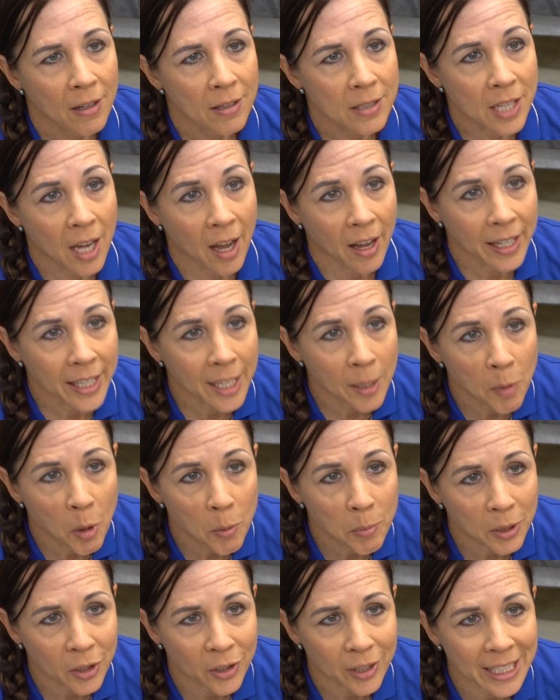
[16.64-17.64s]
Tonic
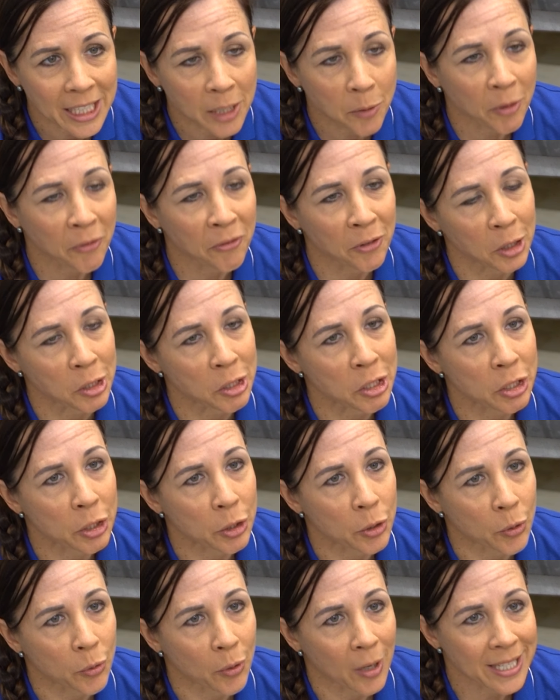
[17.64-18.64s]
immobility refers
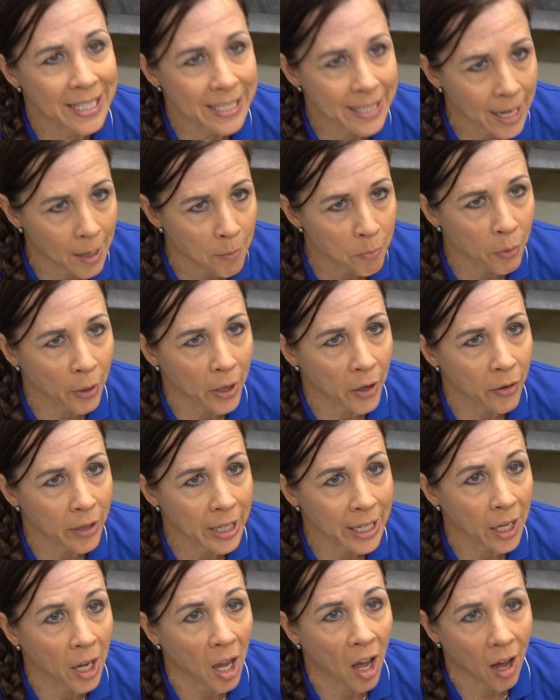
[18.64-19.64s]
to a
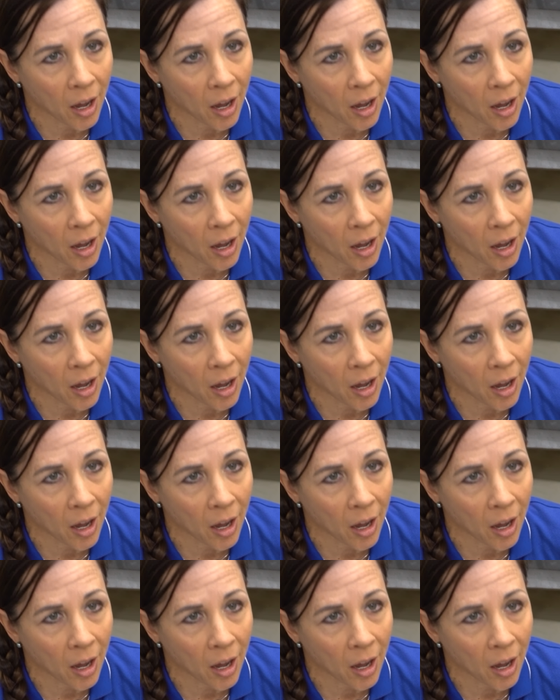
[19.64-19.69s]
temporary,